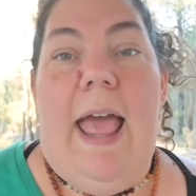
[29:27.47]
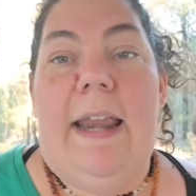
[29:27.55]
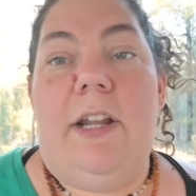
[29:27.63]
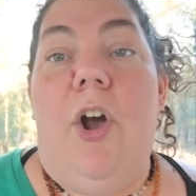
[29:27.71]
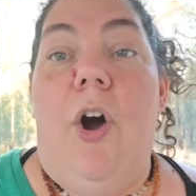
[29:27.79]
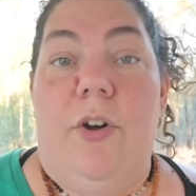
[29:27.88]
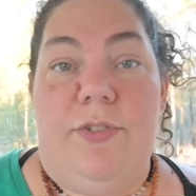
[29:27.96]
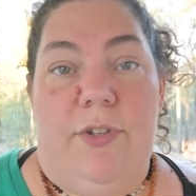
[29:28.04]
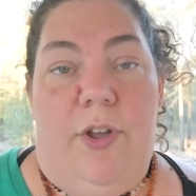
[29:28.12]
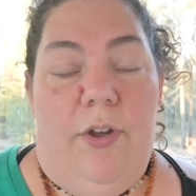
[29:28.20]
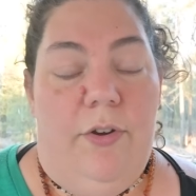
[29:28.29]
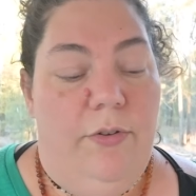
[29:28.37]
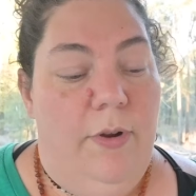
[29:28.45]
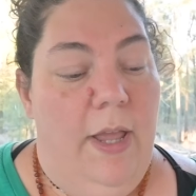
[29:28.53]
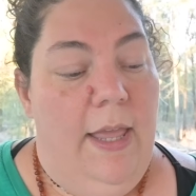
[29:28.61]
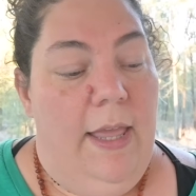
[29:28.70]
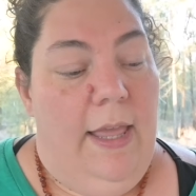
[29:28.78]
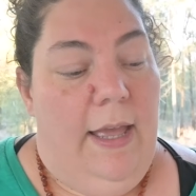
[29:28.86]
at Costco,
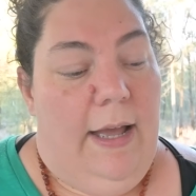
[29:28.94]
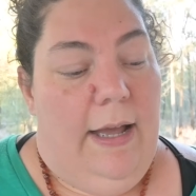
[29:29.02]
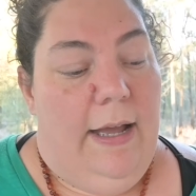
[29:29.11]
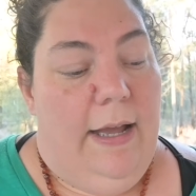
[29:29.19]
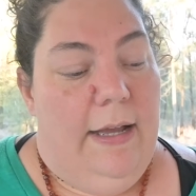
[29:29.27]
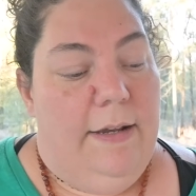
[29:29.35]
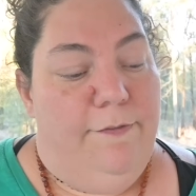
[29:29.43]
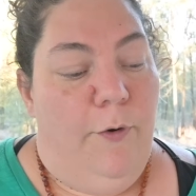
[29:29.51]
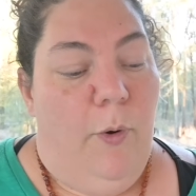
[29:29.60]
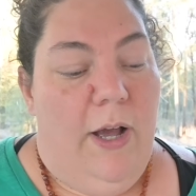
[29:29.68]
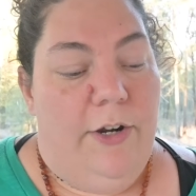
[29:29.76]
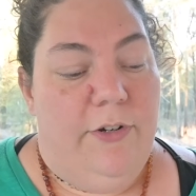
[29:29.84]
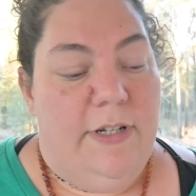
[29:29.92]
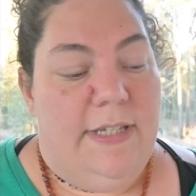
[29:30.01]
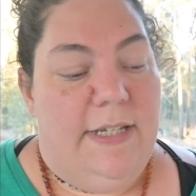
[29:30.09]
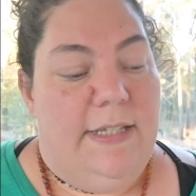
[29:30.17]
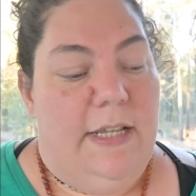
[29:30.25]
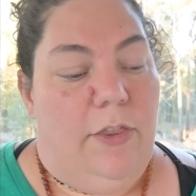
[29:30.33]

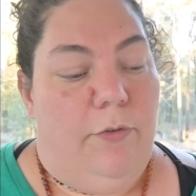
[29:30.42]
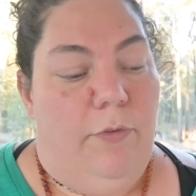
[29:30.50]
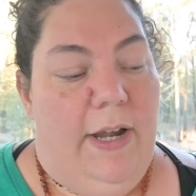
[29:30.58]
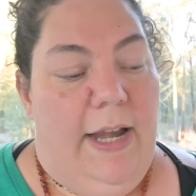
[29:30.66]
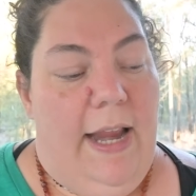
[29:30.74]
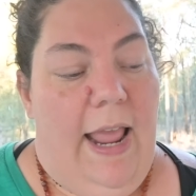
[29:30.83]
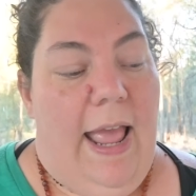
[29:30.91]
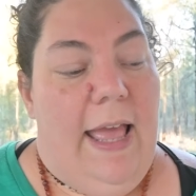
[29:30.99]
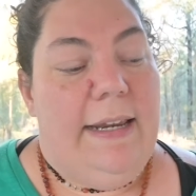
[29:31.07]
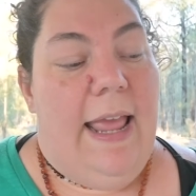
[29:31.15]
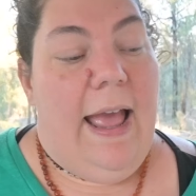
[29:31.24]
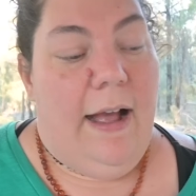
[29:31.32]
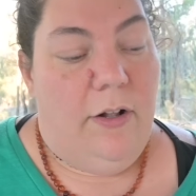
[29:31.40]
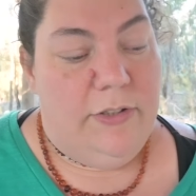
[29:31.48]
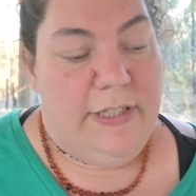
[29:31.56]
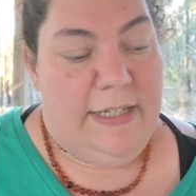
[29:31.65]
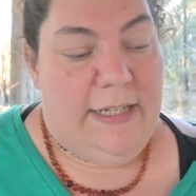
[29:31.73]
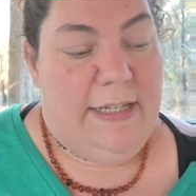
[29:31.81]
$463 at
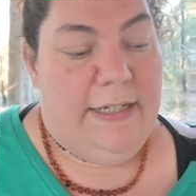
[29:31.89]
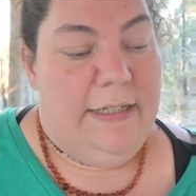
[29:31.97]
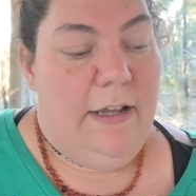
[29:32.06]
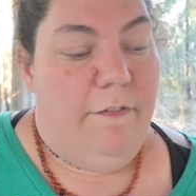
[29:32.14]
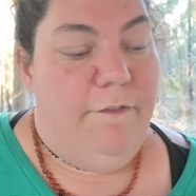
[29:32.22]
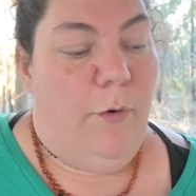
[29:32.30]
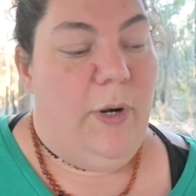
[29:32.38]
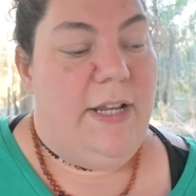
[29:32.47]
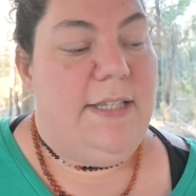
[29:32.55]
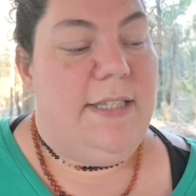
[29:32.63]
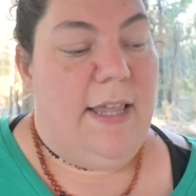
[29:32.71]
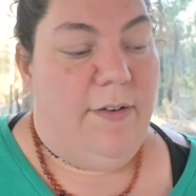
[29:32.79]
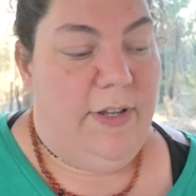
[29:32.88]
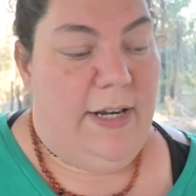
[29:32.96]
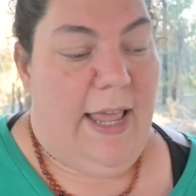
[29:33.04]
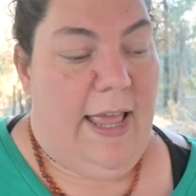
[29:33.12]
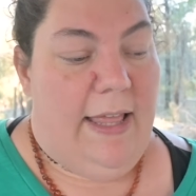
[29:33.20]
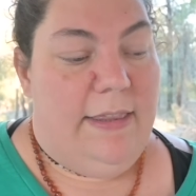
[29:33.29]
Aldi,
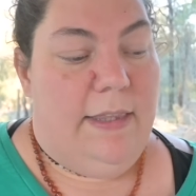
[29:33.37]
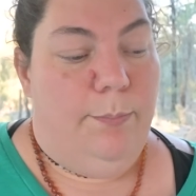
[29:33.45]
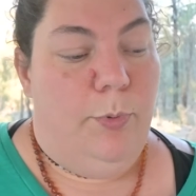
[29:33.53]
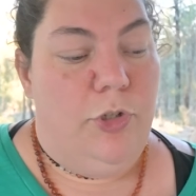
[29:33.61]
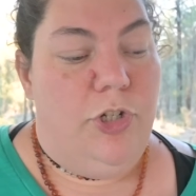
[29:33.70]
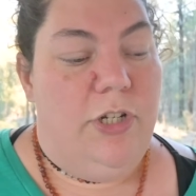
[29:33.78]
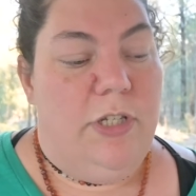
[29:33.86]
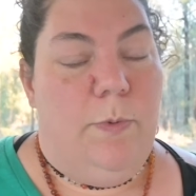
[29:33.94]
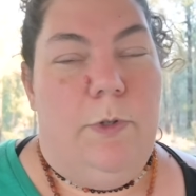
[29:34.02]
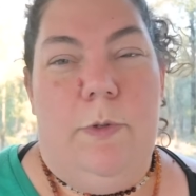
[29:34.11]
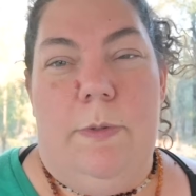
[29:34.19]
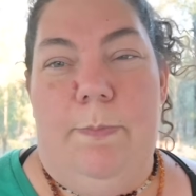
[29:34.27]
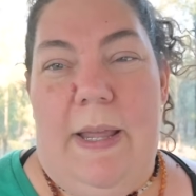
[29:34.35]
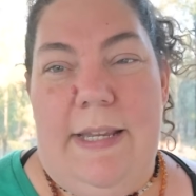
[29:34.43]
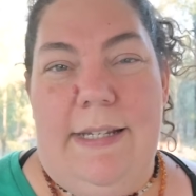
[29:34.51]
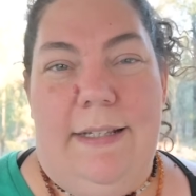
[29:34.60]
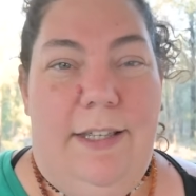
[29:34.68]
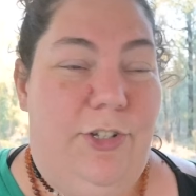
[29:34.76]
$47 at the butcher's, which was
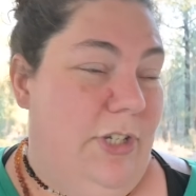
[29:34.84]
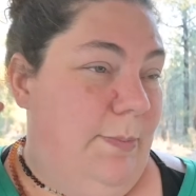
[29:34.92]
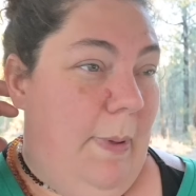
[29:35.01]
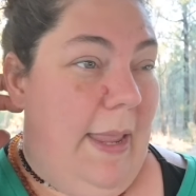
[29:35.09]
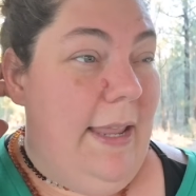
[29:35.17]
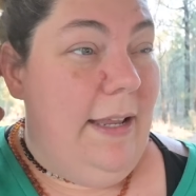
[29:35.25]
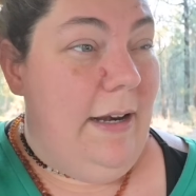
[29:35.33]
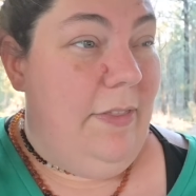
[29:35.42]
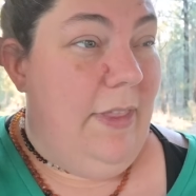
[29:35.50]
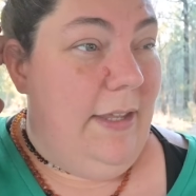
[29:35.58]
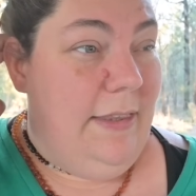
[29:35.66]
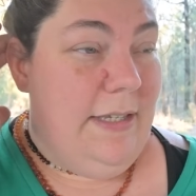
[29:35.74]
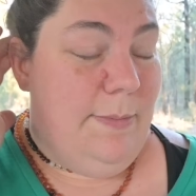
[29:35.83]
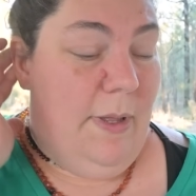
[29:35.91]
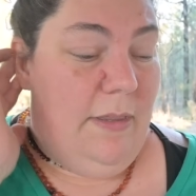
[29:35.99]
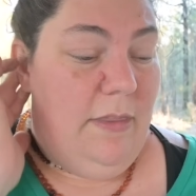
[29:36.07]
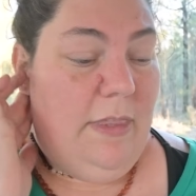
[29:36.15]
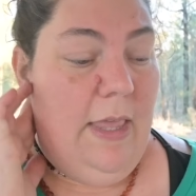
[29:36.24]
basically just bacon, I think, this
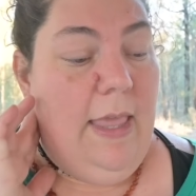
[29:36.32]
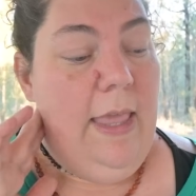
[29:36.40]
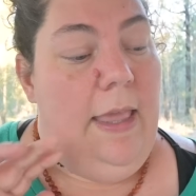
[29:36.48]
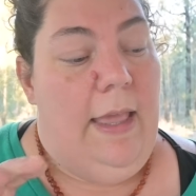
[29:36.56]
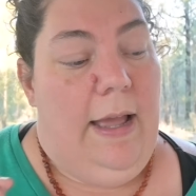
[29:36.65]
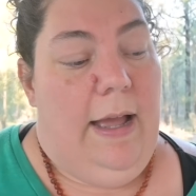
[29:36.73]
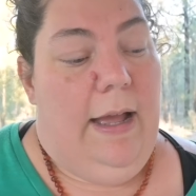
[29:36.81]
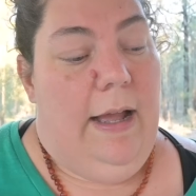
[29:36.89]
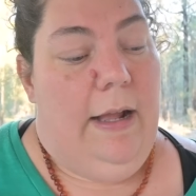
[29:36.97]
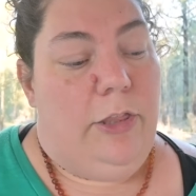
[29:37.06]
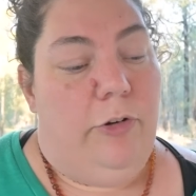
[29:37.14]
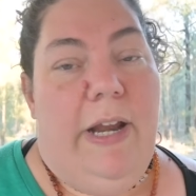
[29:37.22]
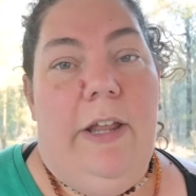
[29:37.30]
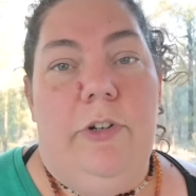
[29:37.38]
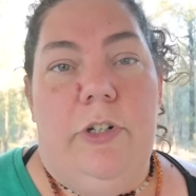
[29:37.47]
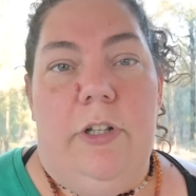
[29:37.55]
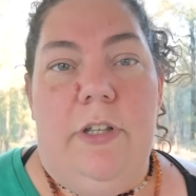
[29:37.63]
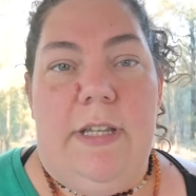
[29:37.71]
month,
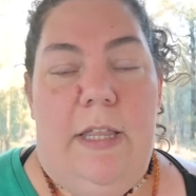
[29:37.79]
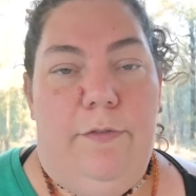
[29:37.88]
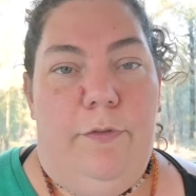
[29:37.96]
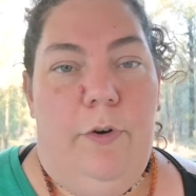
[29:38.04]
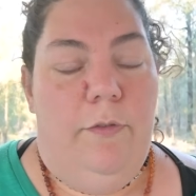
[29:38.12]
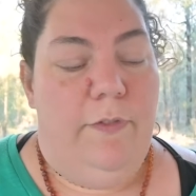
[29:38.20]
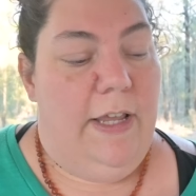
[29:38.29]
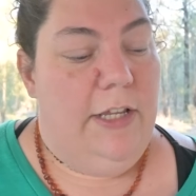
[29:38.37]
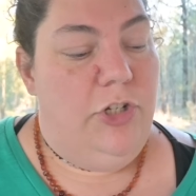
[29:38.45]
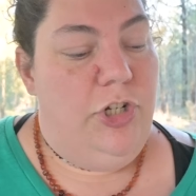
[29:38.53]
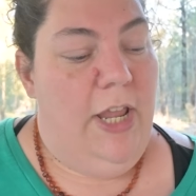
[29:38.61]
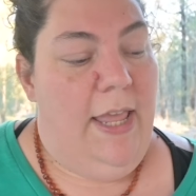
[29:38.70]
$300 at the fruit and veg,